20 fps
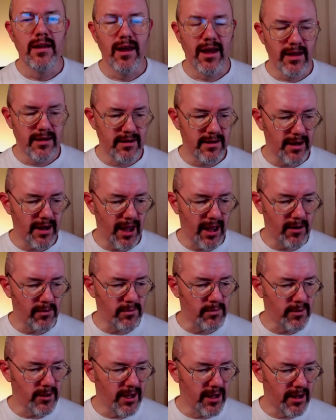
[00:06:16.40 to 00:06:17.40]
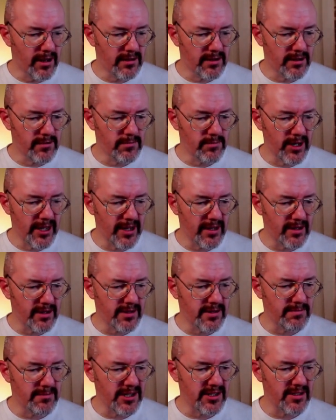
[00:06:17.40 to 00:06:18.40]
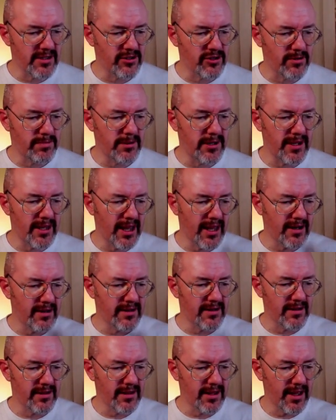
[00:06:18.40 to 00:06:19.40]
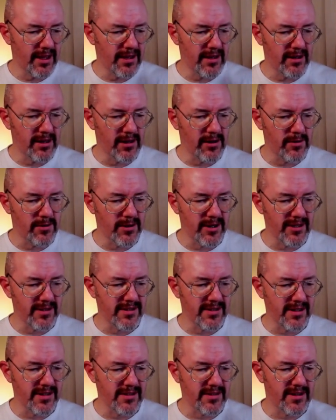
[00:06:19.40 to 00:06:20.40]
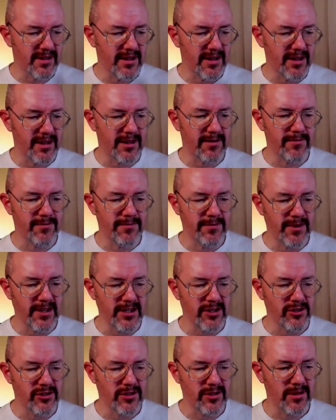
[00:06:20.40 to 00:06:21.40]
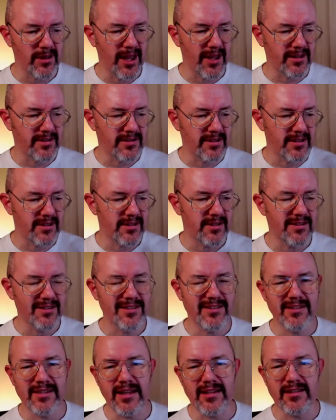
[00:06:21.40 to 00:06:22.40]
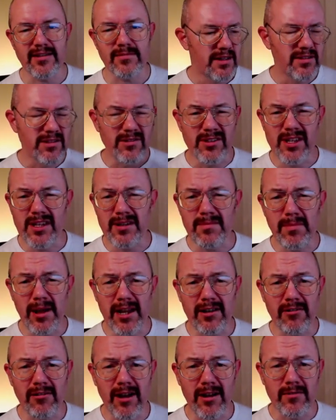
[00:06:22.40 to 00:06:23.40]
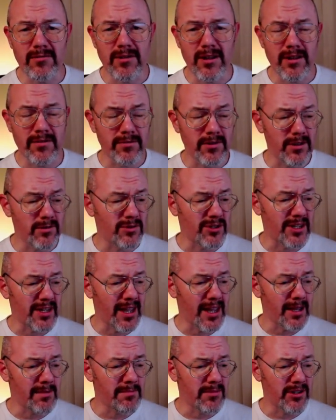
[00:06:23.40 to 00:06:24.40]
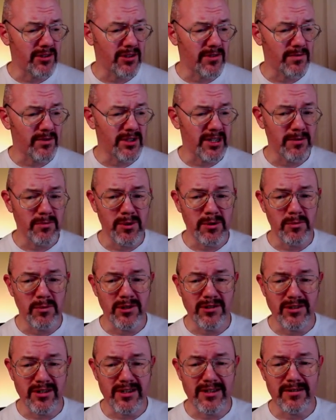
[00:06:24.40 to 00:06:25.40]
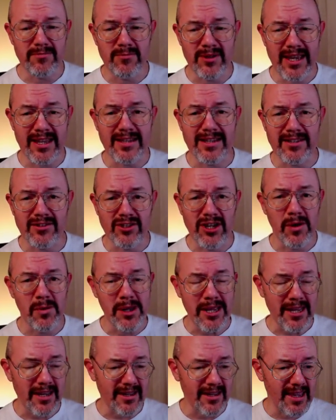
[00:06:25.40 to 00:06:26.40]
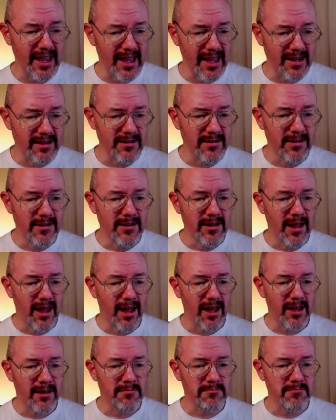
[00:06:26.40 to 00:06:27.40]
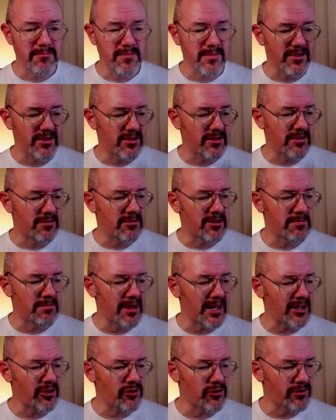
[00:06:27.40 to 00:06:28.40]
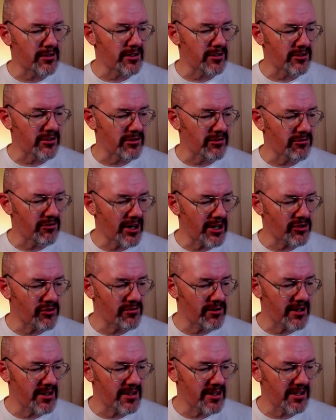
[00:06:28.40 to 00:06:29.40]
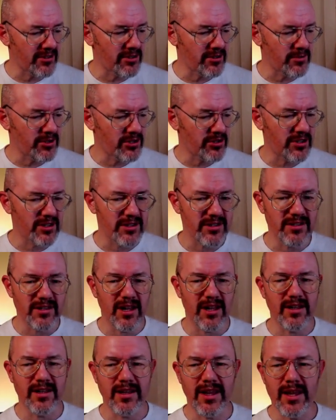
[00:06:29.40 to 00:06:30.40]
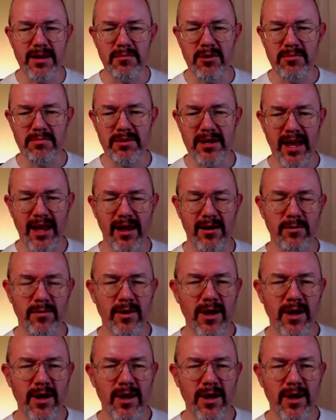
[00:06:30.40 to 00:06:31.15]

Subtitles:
And now we are done. We get this message up at the end, and there you go. It says click finish to exit setup. You see in the background, I've closed the game because obviously we want to get this going again. To make sure it doesn't crash or anything. So we're just going to start the game up now,